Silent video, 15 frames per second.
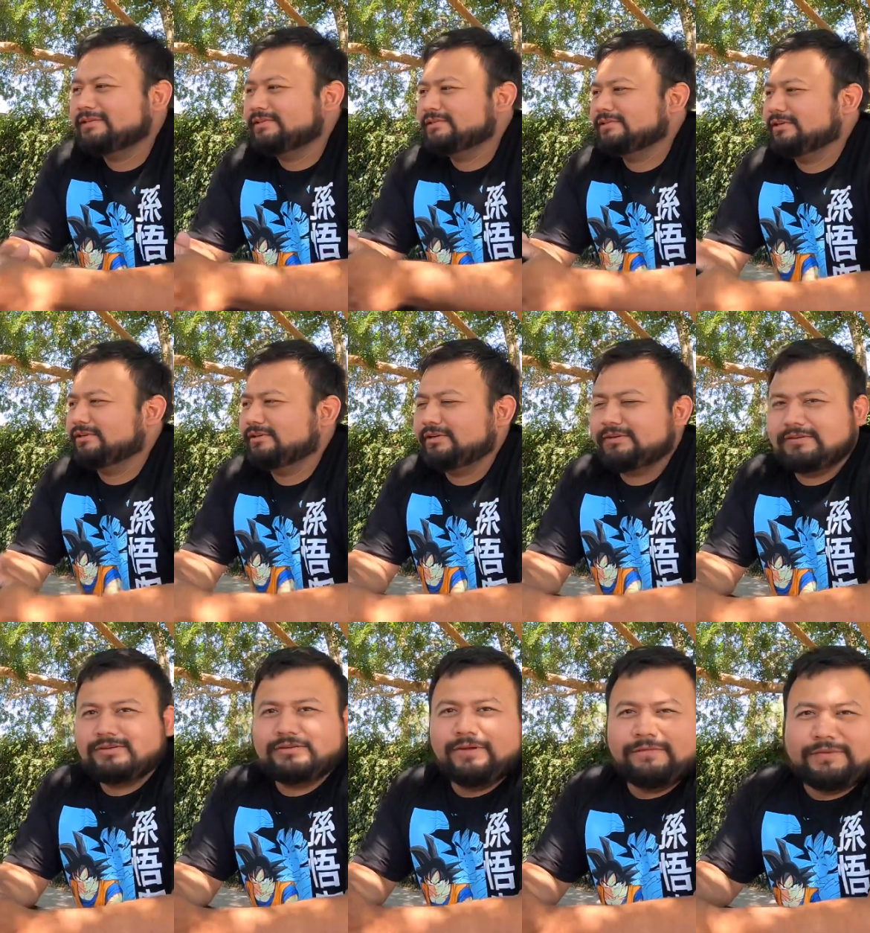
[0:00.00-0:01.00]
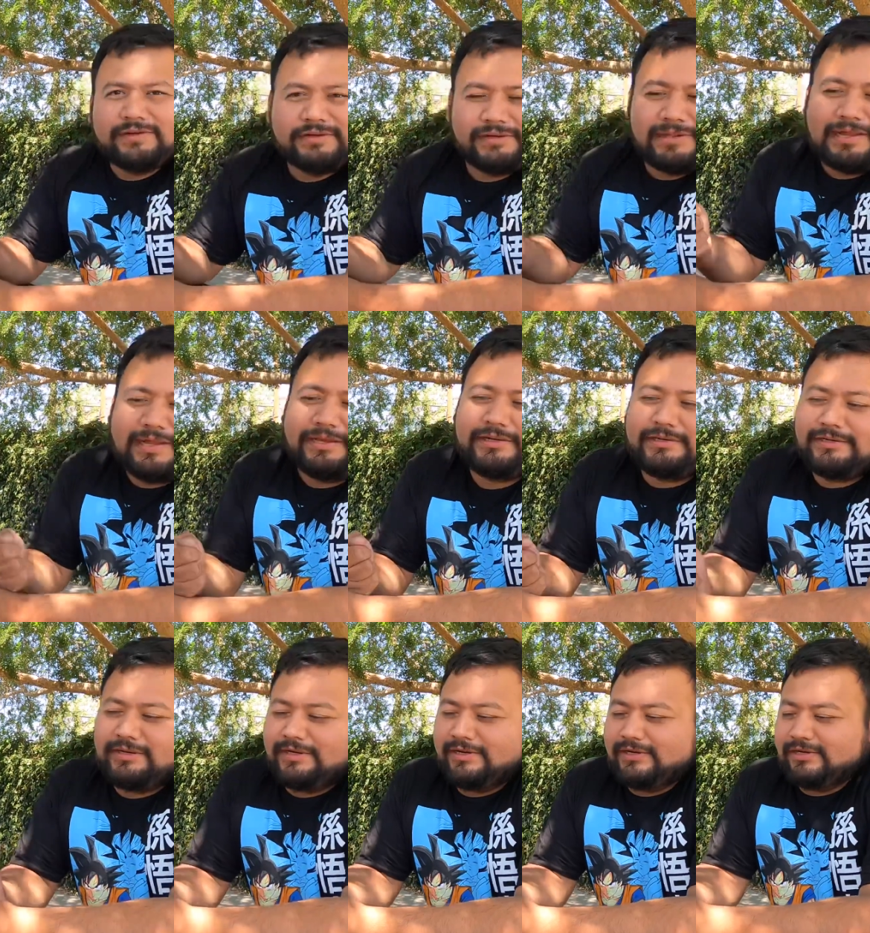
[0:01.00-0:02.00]
So don't forget to like,
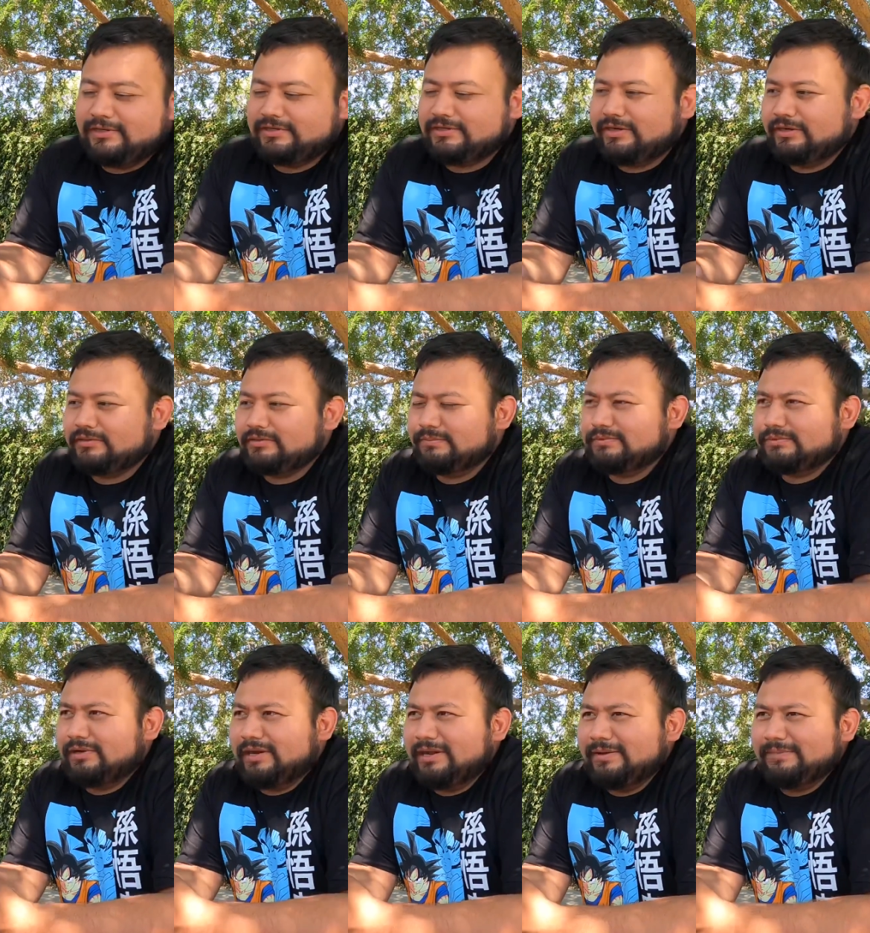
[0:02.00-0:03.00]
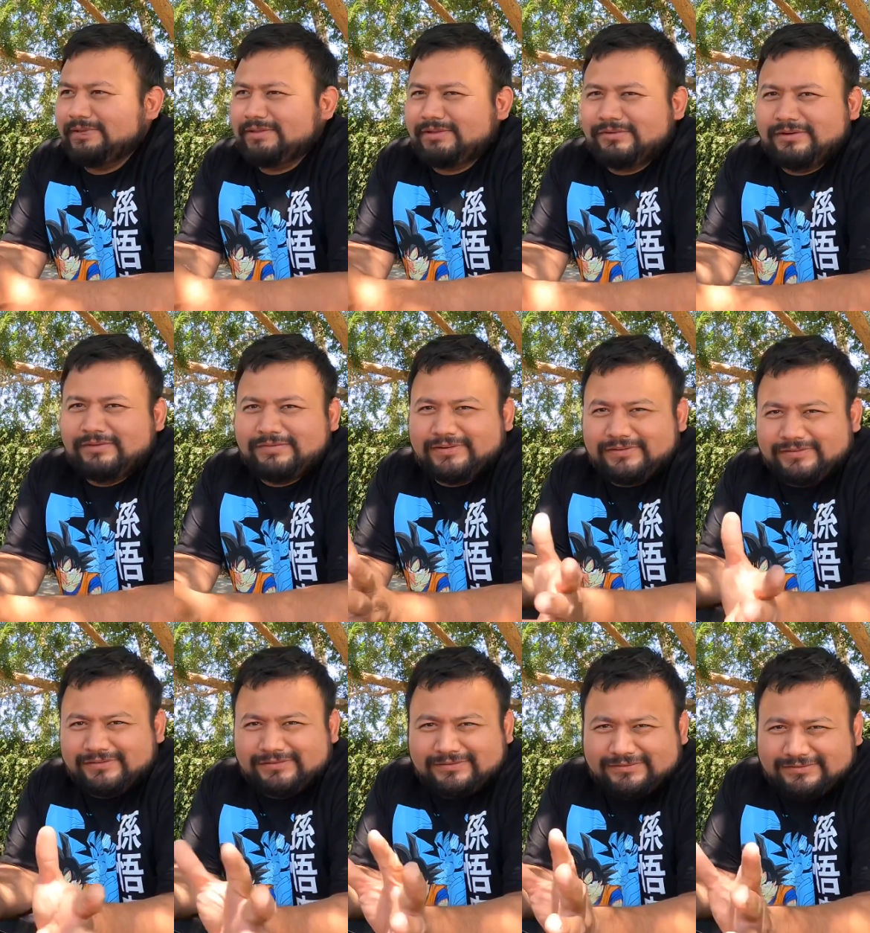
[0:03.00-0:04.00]
share, subscribe, and don't
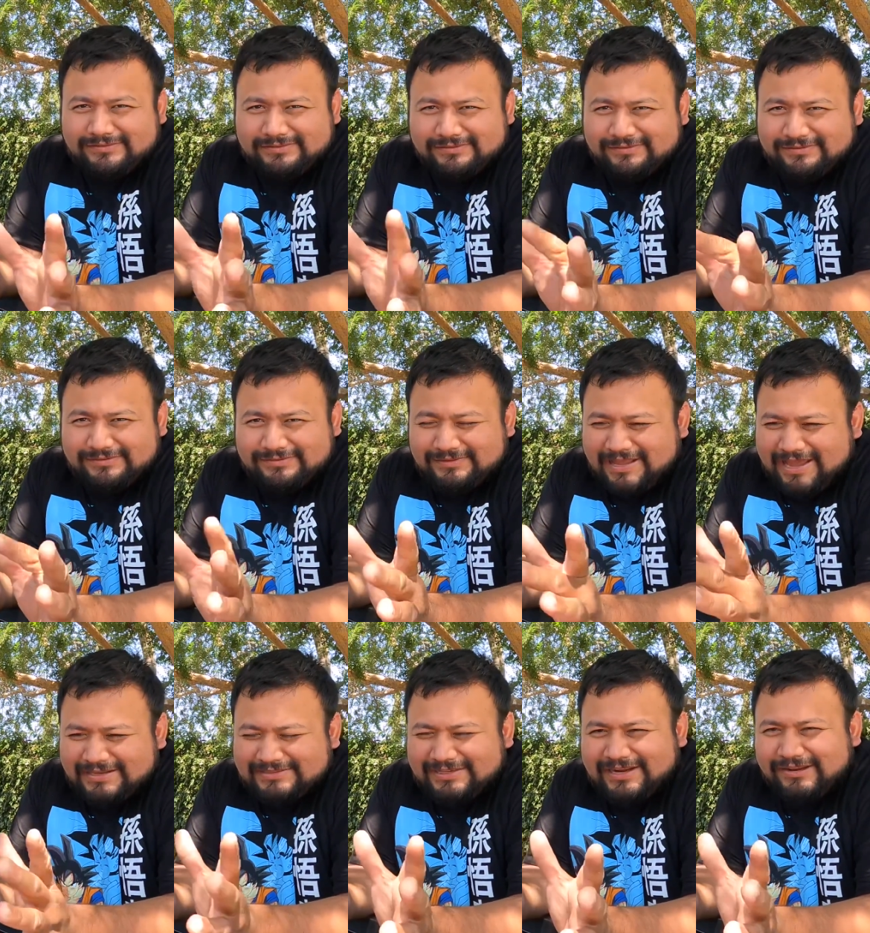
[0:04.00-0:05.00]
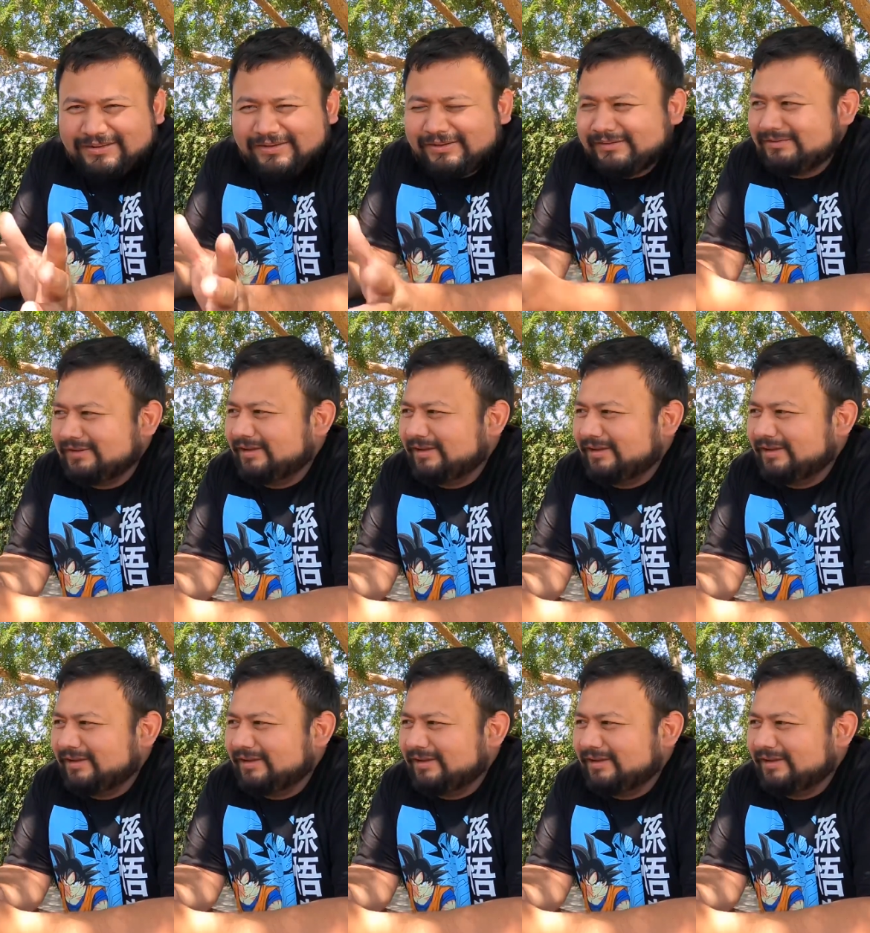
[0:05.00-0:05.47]
even exit out yet.